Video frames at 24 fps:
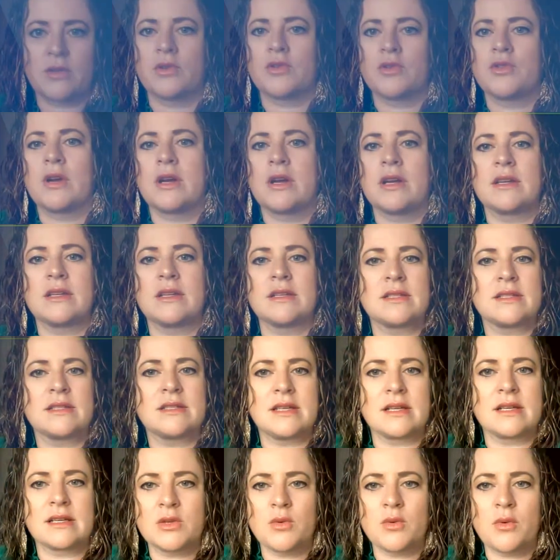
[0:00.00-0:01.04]
trying to
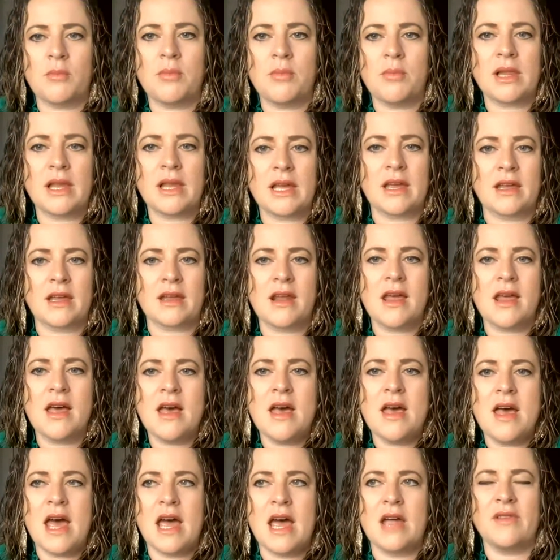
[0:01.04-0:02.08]
stick to a plan,
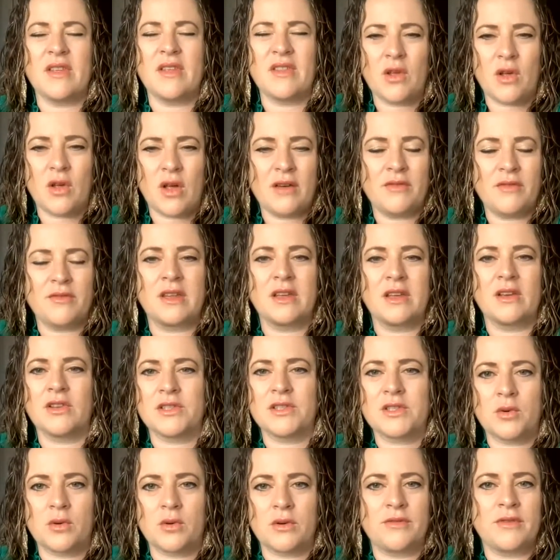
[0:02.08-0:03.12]
and then they'll have
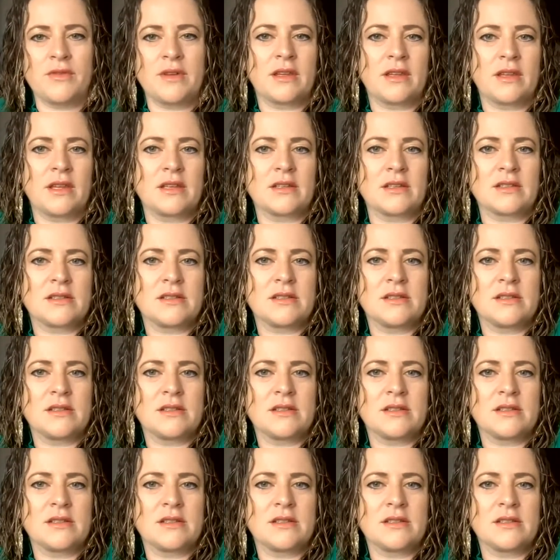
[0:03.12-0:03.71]
guilt or feelings,